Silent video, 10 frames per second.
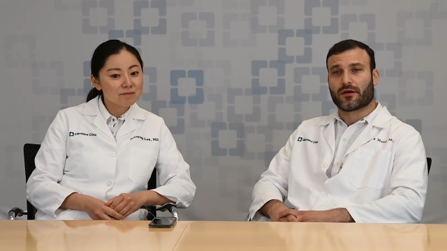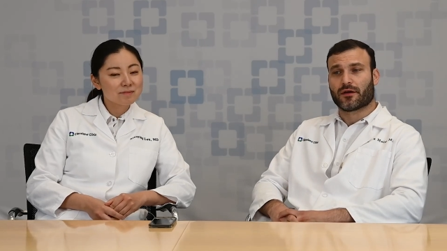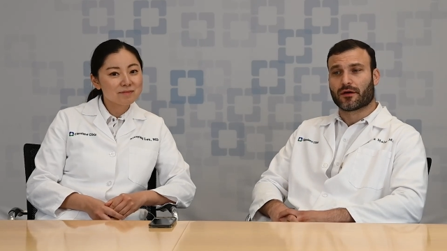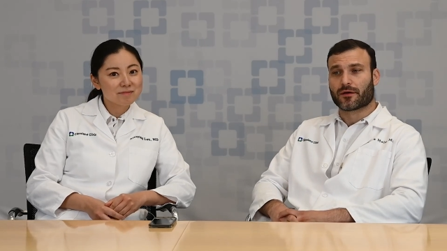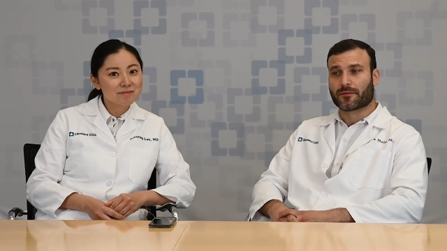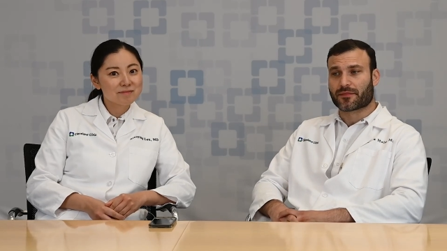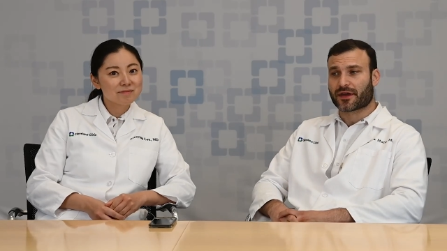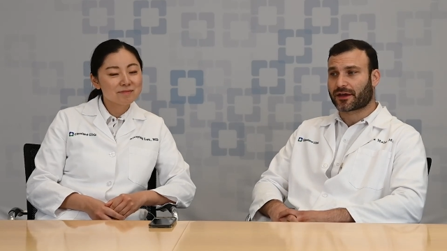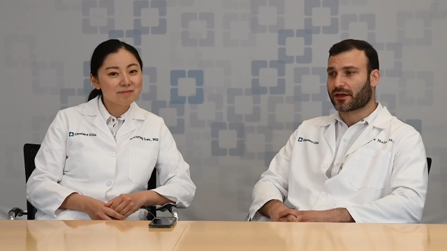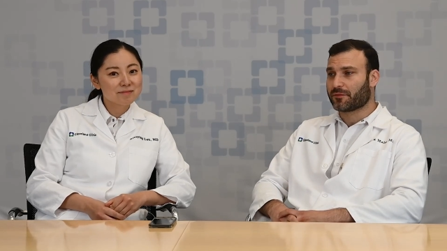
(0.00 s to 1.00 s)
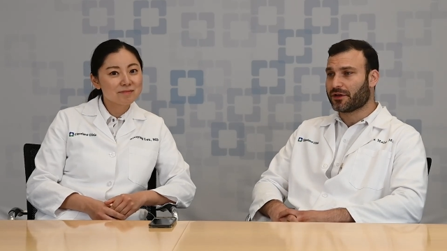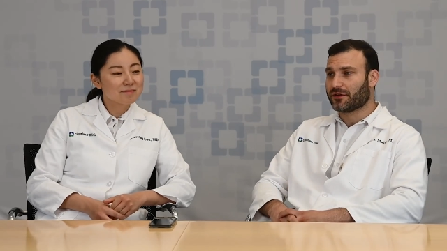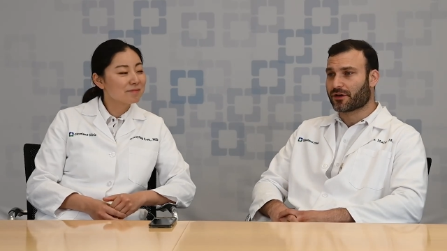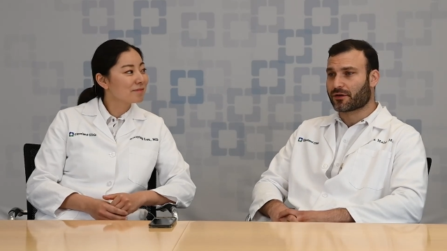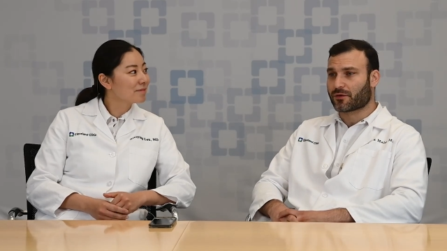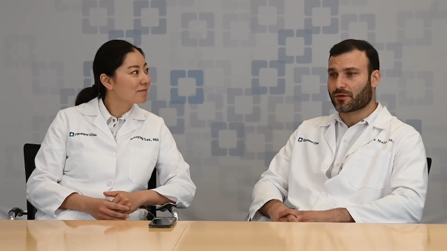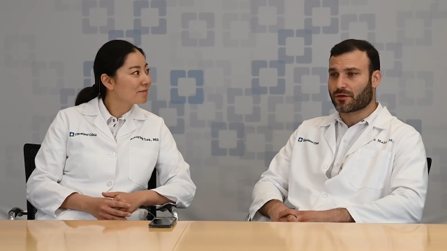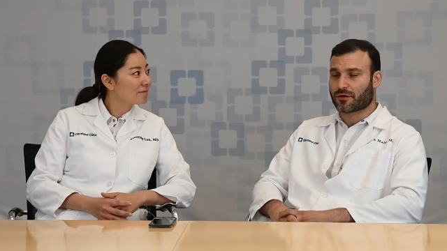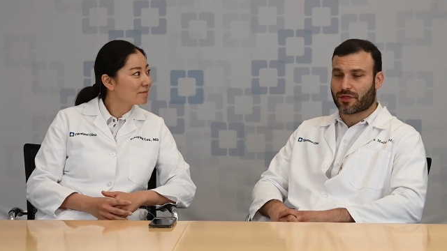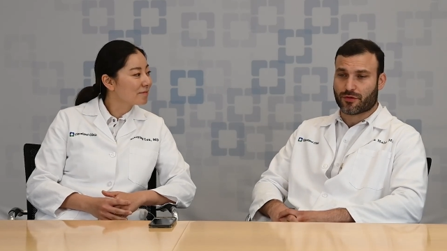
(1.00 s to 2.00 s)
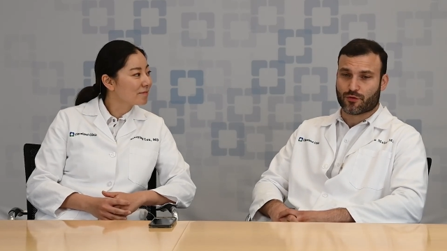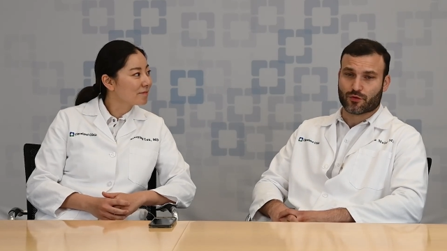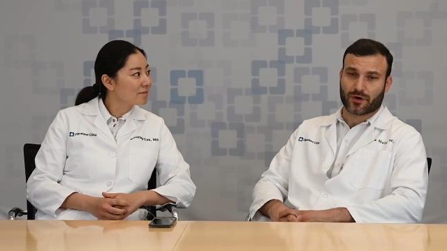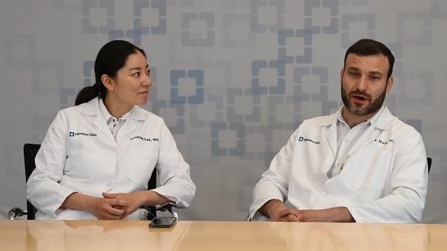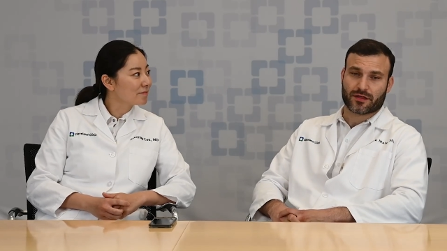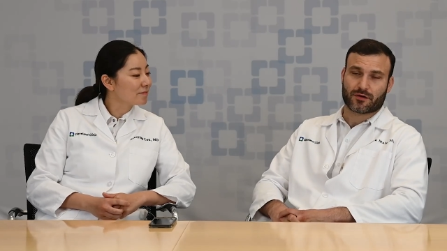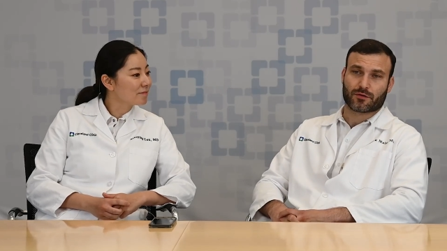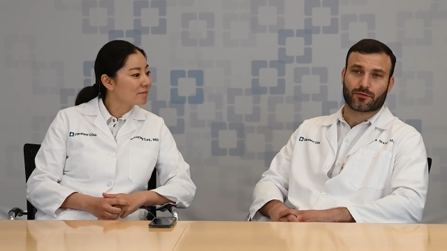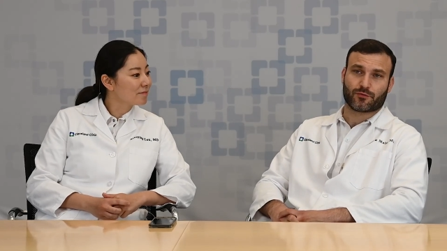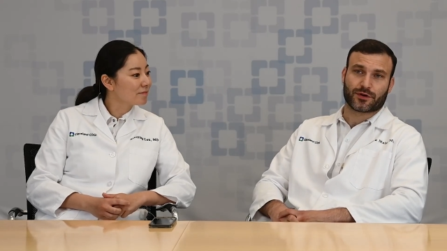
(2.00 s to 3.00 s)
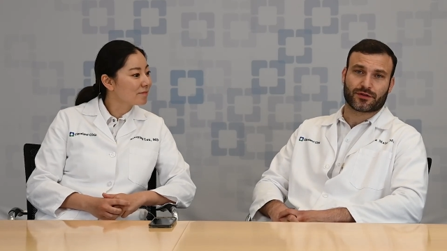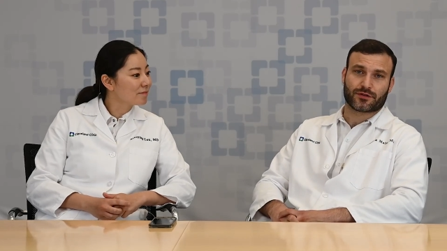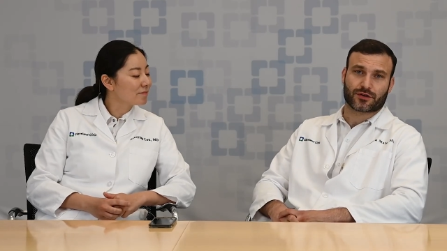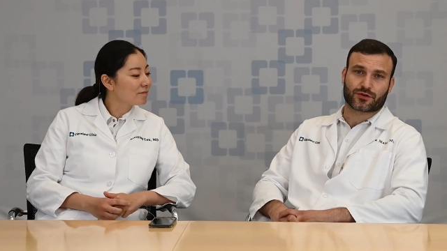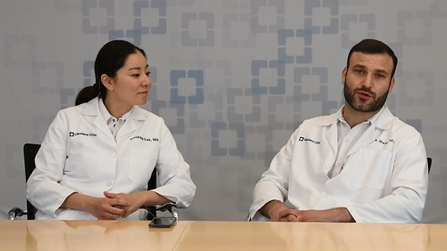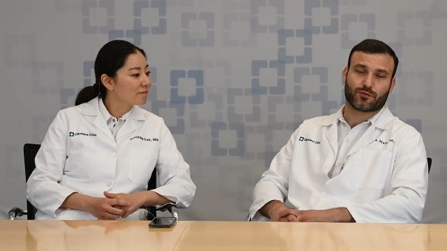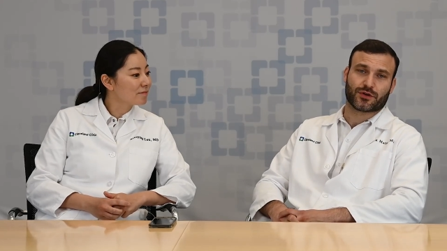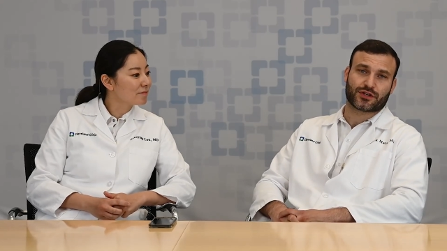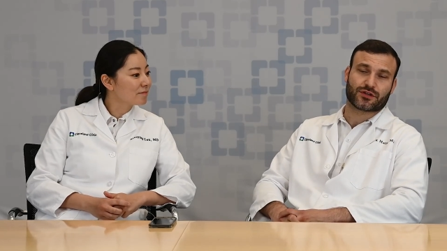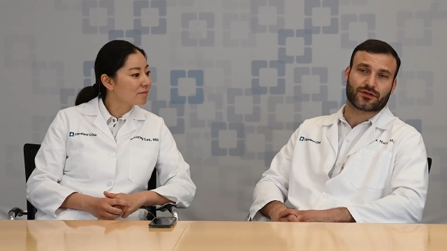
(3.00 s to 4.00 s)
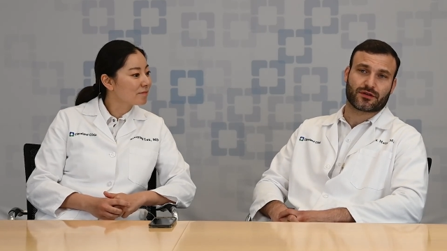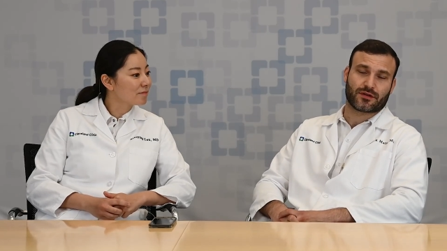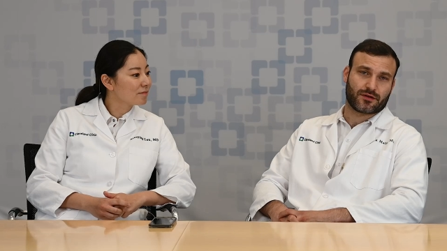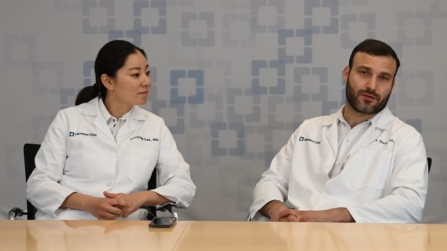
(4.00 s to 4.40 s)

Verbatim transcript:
Speaker 1: Um, that can be done through either what Dr. Lou mentioned,